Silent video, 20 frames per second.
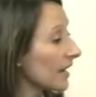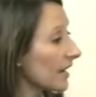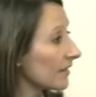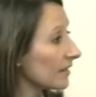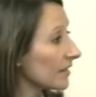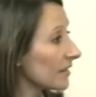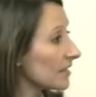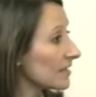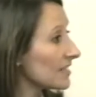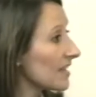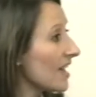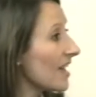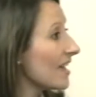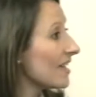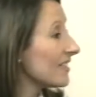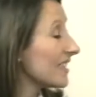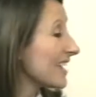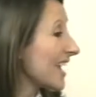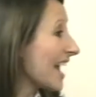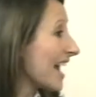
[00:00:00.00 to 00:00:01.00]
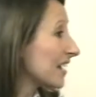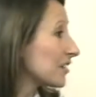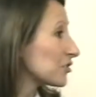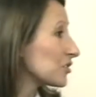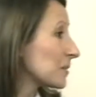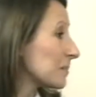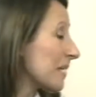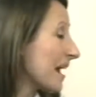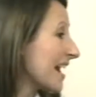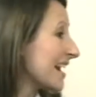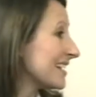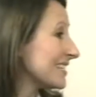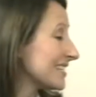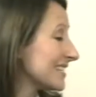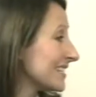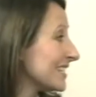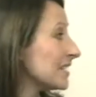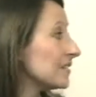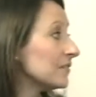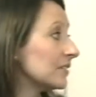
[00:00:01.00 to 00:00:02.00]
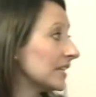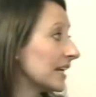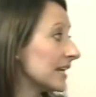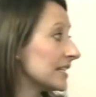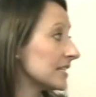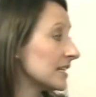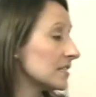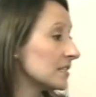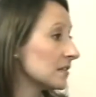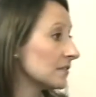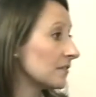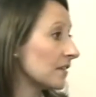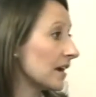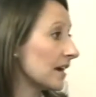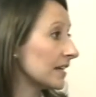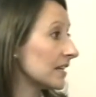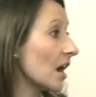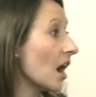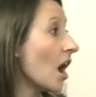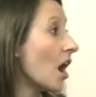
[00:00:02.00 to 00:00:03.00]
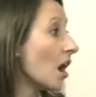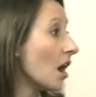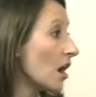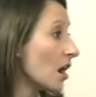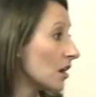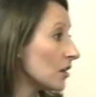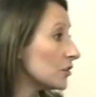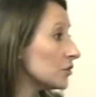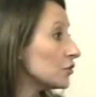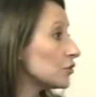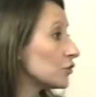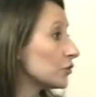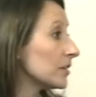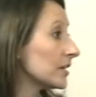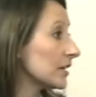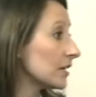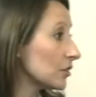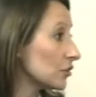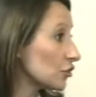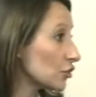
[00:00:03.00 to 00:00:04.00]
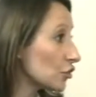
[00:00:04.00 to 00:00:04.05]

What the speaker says: at this, they actually positively identified 100